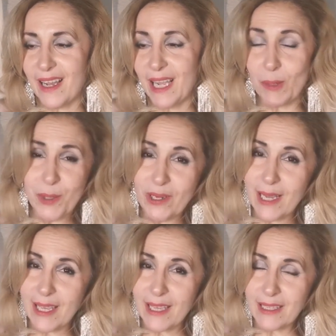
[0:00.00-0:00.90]
I hope you
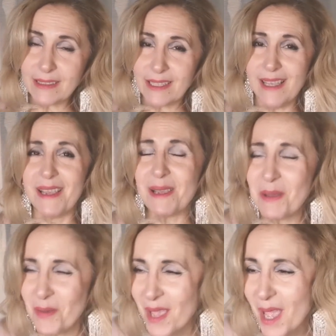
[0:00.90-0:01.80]
like it.
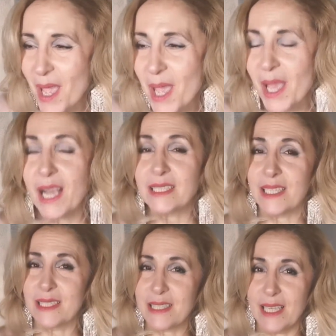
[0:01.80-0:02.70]
As
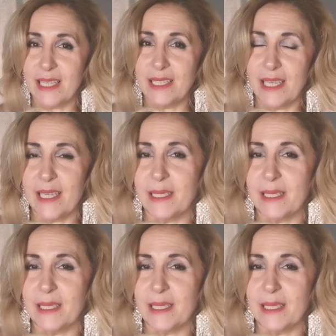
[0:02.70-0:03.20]
I said,